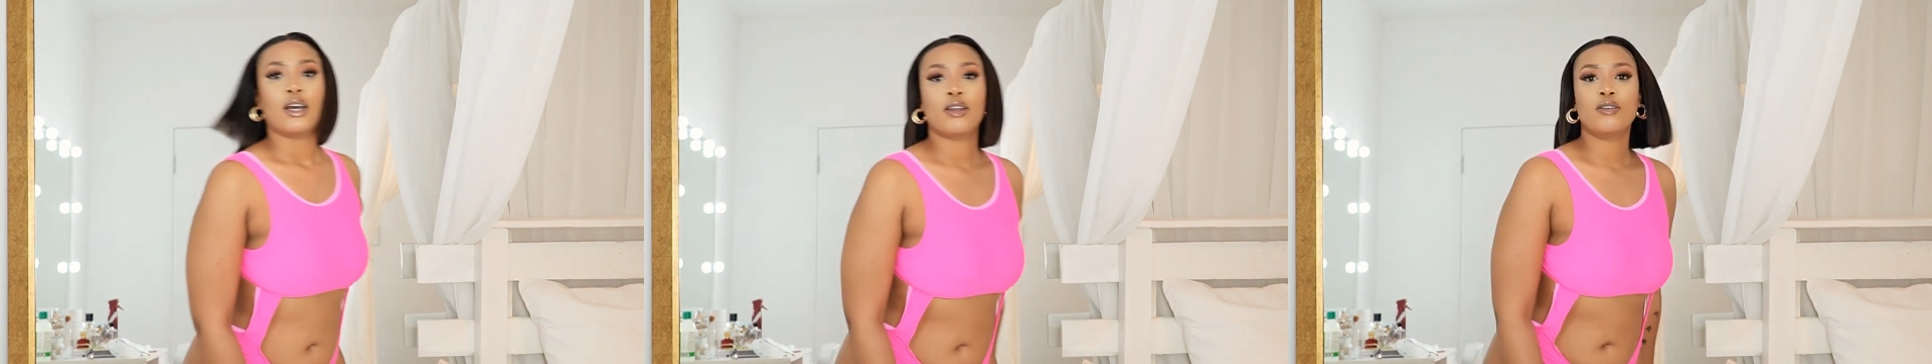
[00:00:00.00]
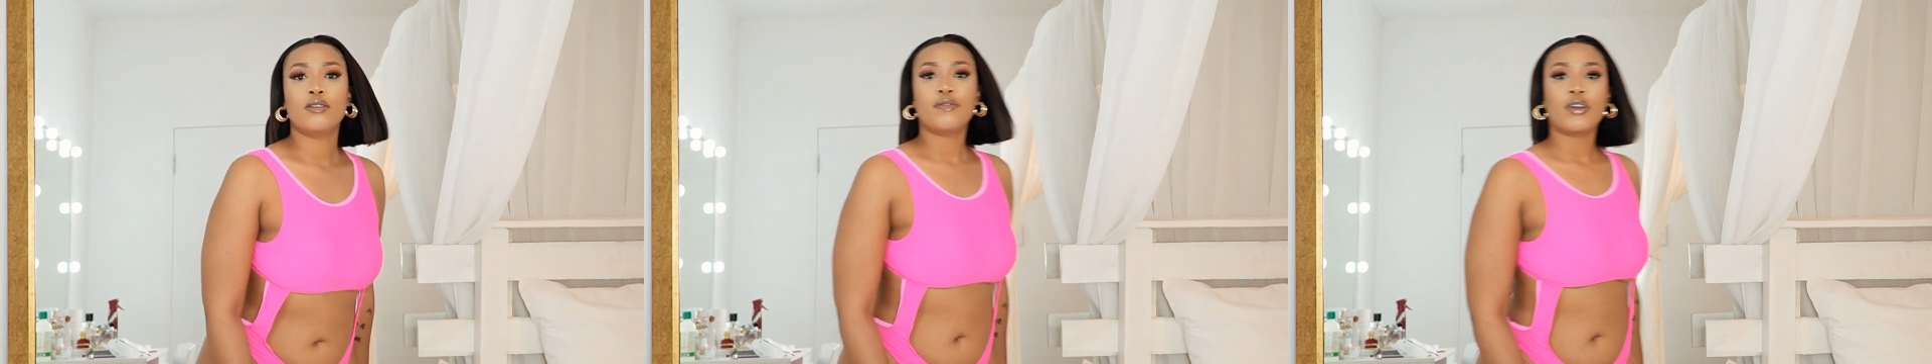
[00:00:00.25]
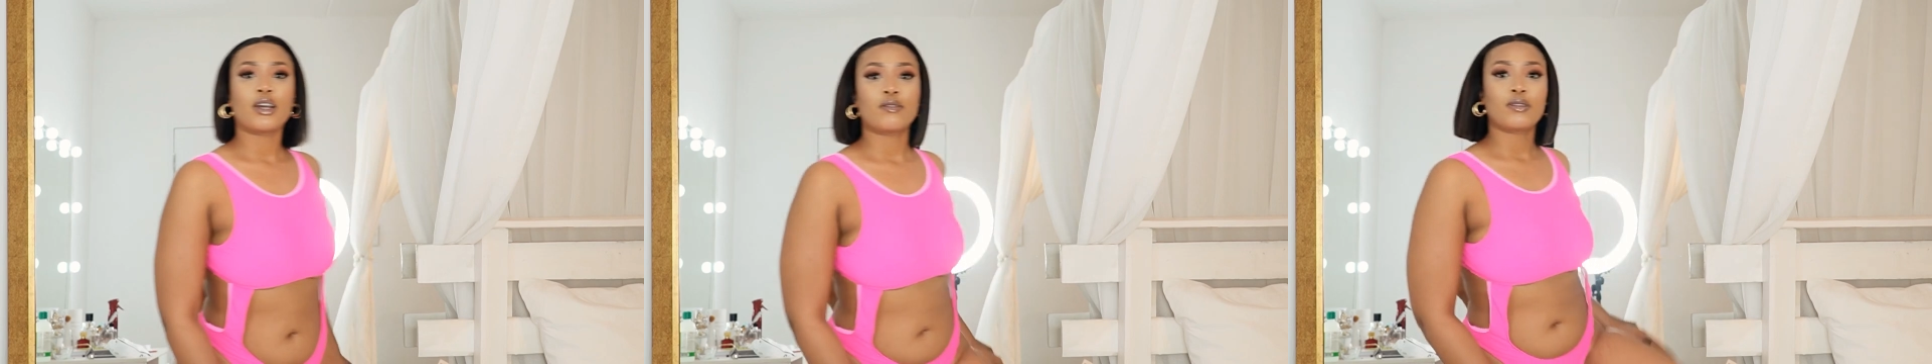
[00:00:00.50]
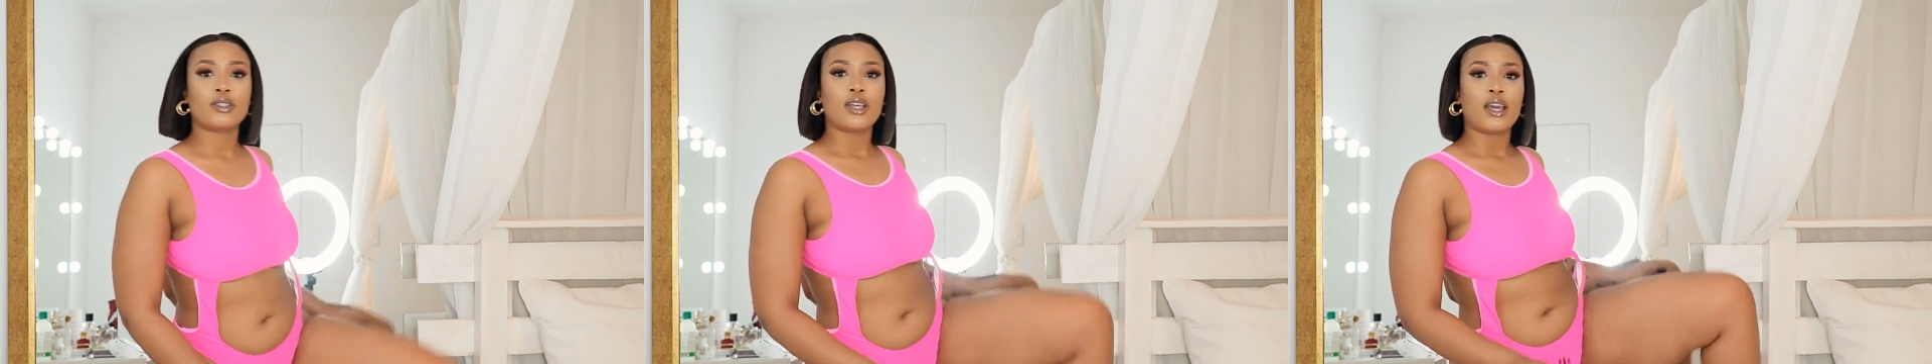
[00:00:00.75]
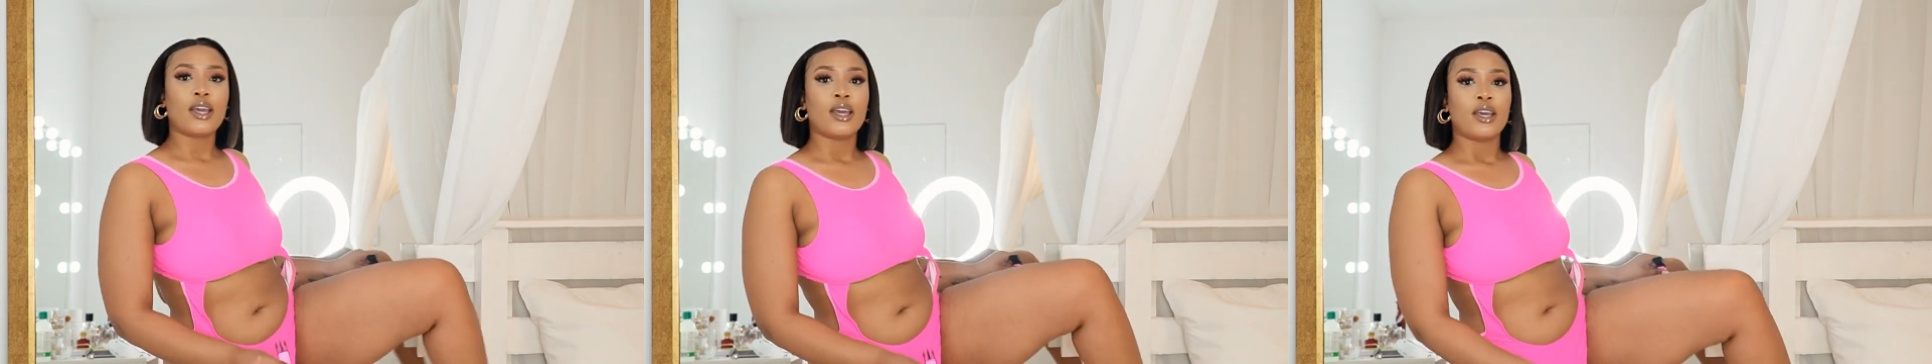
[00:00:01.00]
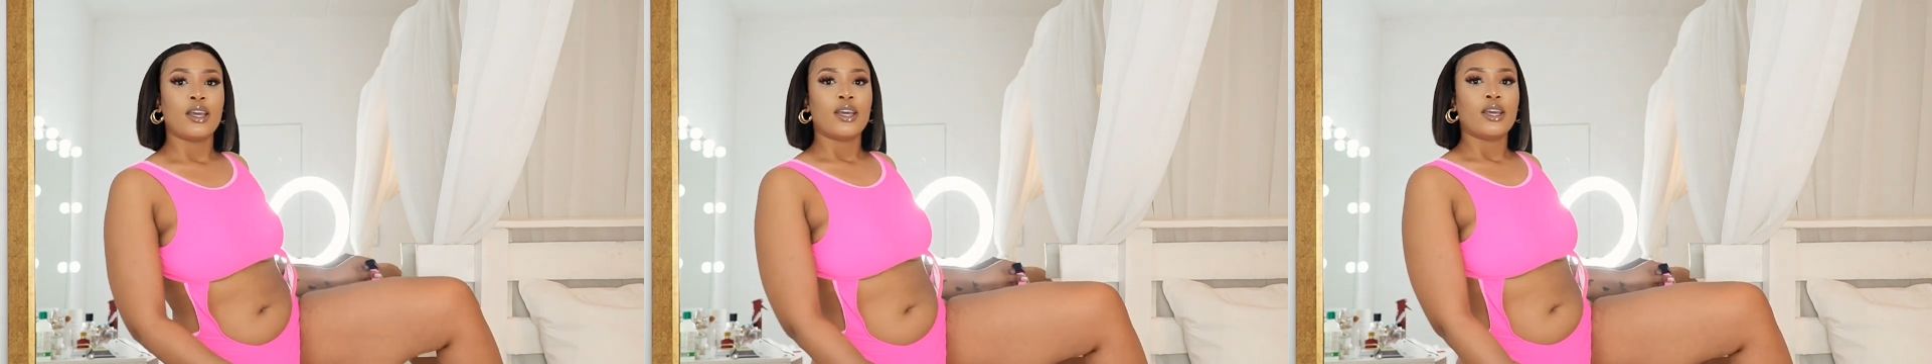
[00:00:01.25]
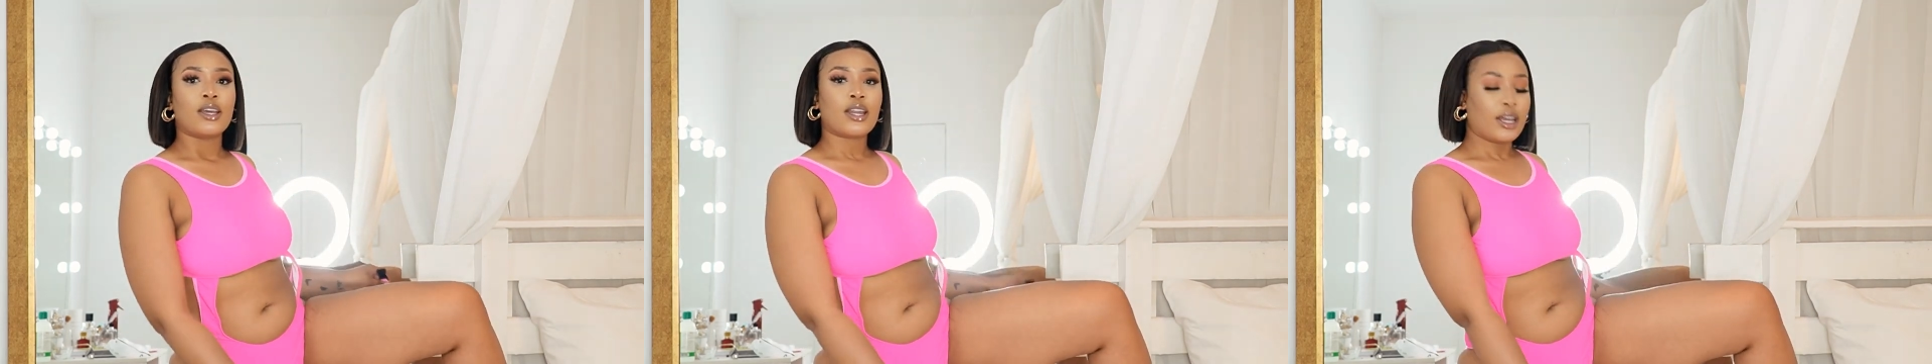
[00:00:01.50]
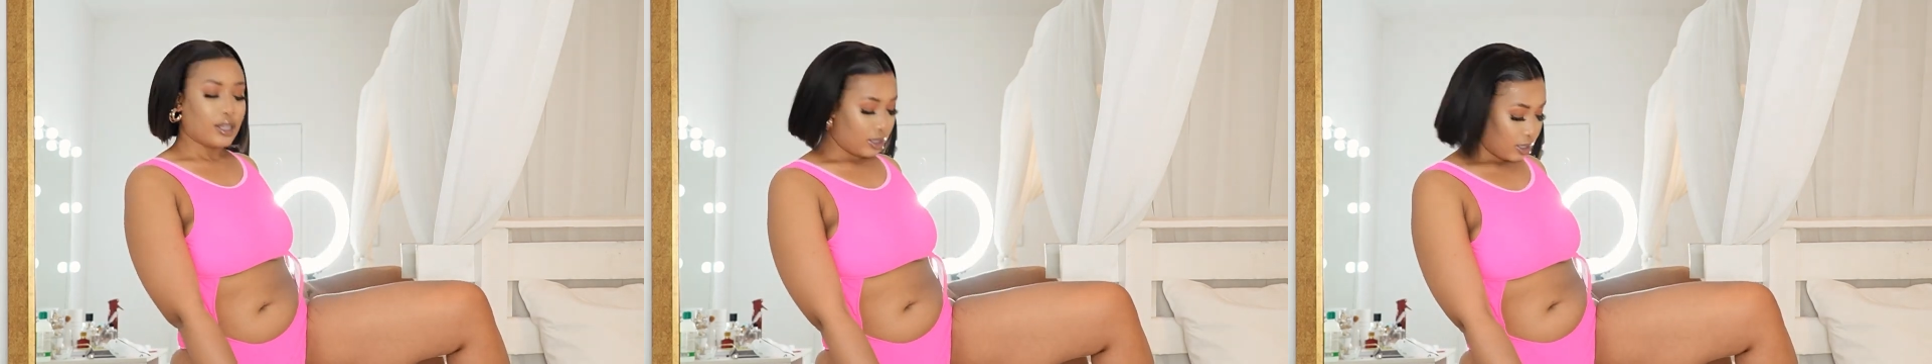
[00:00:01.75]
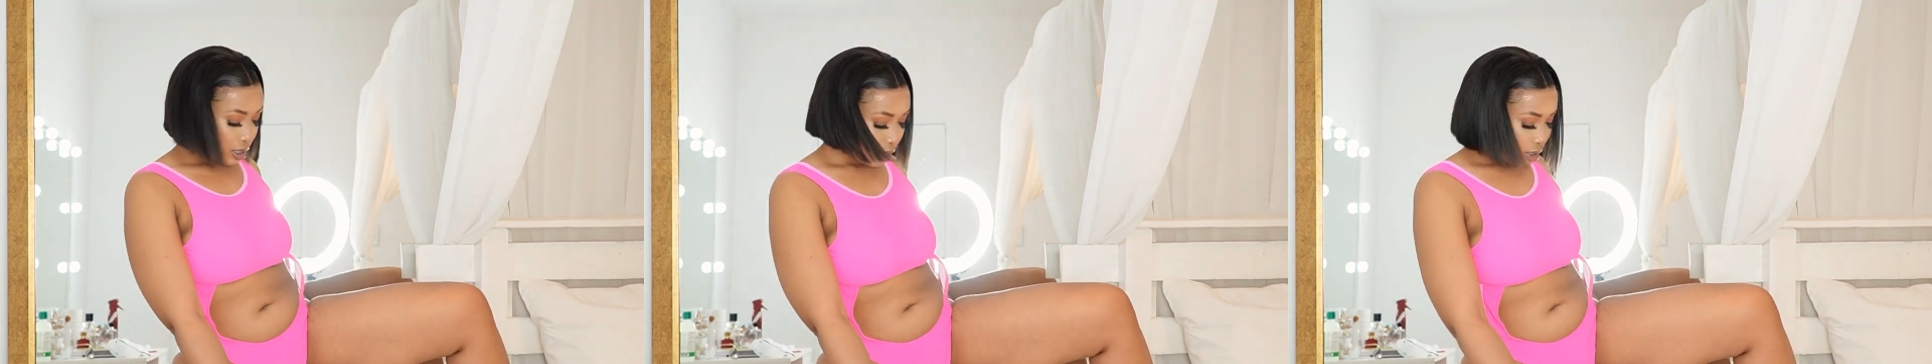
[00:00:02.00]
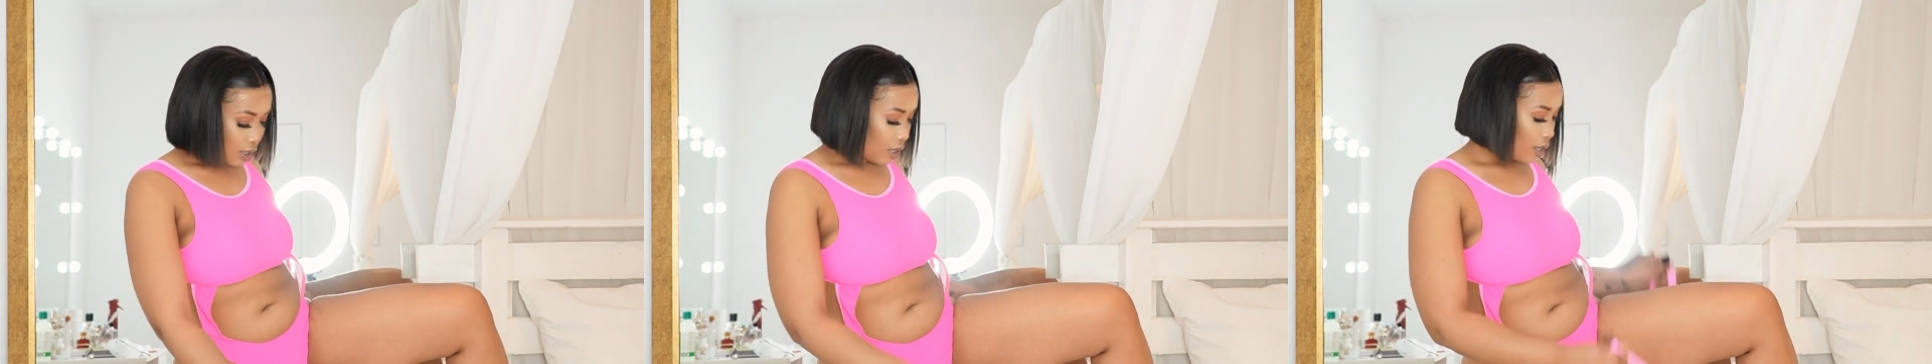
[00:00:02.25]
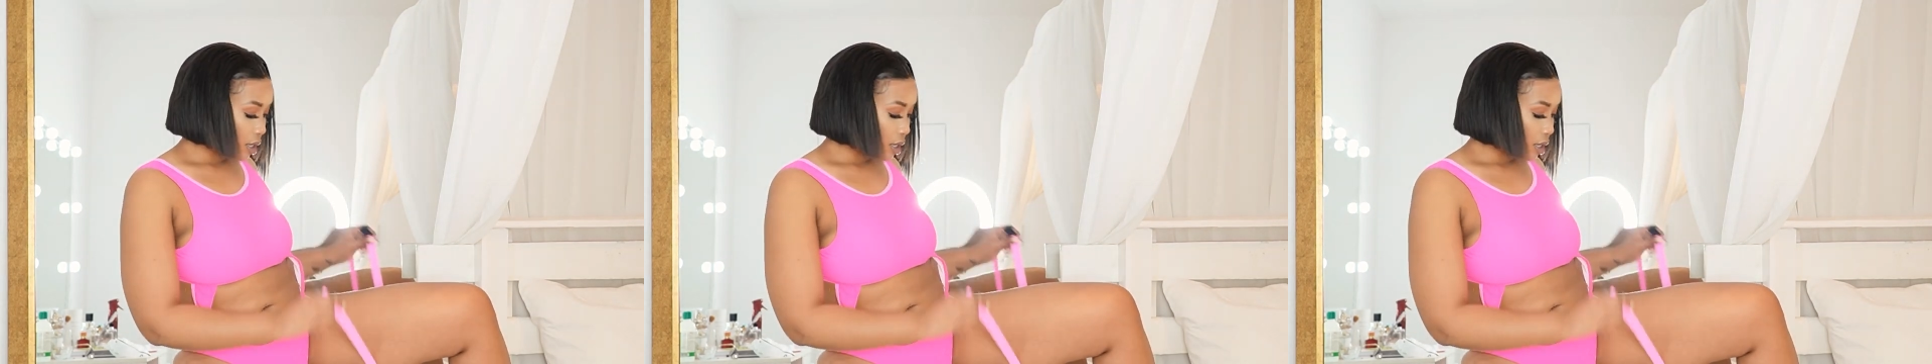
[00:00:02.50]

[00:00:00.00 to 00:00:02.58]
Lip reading: don't know if you guys will see. It has these